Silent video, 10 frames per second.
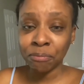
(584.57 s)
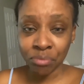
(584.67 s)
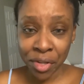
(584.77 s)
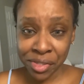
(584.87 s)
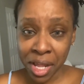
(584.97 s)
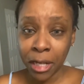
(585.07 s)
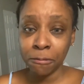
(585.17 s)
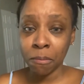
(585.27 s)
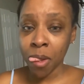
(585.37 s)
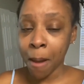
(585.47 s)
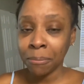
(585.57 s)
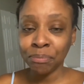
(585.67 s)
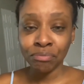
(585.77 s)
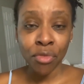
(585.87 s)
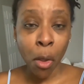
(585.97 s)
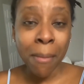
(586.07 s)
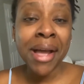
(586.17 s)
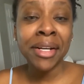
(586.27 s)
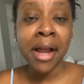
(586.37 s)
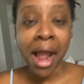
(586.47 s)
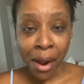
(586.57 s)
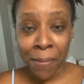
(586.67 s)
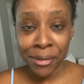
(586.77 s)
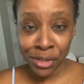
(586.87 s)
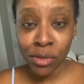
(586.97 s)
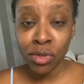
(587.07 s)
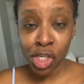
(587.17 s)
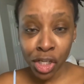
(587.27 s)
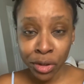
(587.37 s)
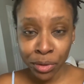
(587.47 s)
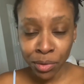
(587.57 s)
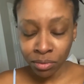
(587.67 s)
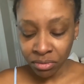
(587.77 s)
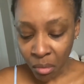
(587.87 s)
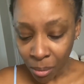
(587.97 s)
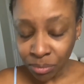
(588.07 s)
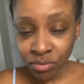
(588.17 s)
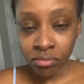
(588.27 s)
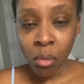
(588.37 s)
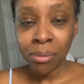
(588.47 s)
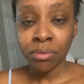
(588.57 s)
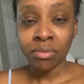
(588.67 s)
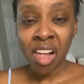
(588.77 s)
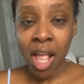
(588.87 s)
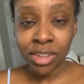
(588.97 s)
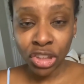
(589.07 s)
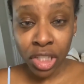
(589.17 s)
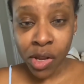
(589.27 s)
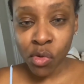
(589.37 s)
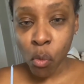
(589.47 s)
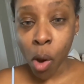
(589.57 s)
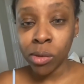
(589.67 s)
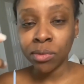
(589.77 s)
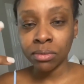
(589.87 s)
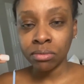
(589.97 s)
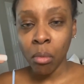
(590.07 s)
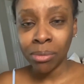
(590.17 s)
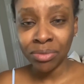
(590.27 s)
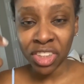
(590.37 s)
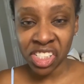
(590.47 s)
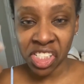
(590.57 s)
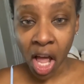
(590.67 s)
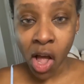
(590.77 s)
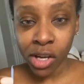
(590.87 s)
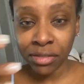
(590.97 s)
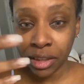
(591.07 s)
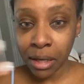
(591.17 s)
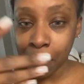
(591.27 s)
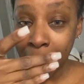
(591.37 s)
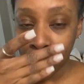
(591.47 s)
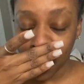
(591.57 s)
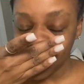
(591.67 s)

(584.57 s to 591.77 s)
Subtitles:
It's like, no matter how much you chew, it just won't dissolve in your mouth.